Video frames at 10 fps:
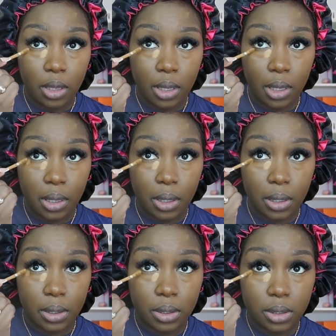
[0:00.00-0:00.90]

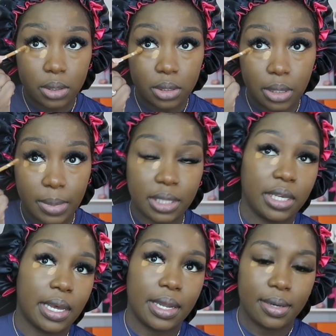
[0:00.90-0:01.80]
and some at
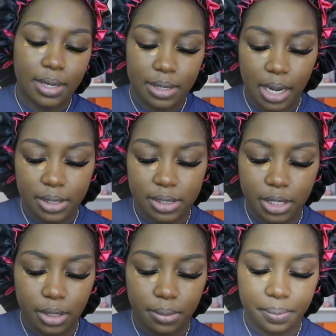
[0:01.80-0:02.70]
the end, and that's
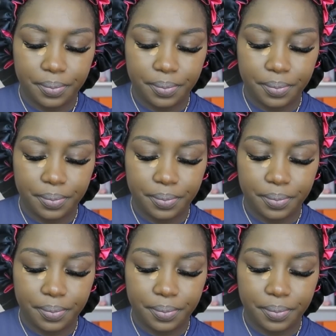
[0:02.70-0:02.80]
it.